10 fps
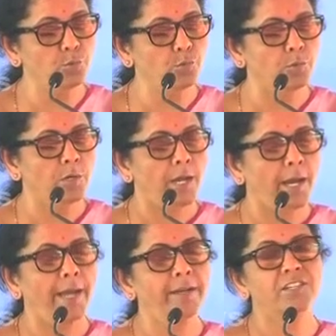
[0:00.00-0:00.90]
too,
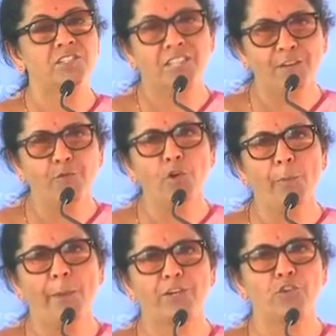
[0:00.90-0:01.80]
and it's therefore
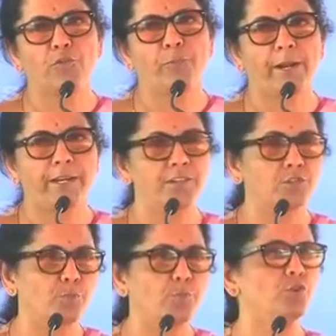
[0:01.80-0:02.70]
a matter of pride
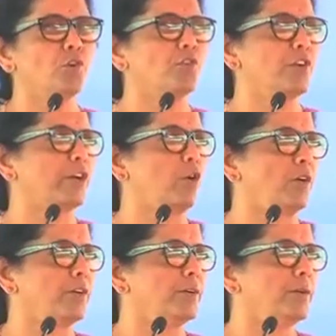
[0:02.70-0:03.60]
to put on record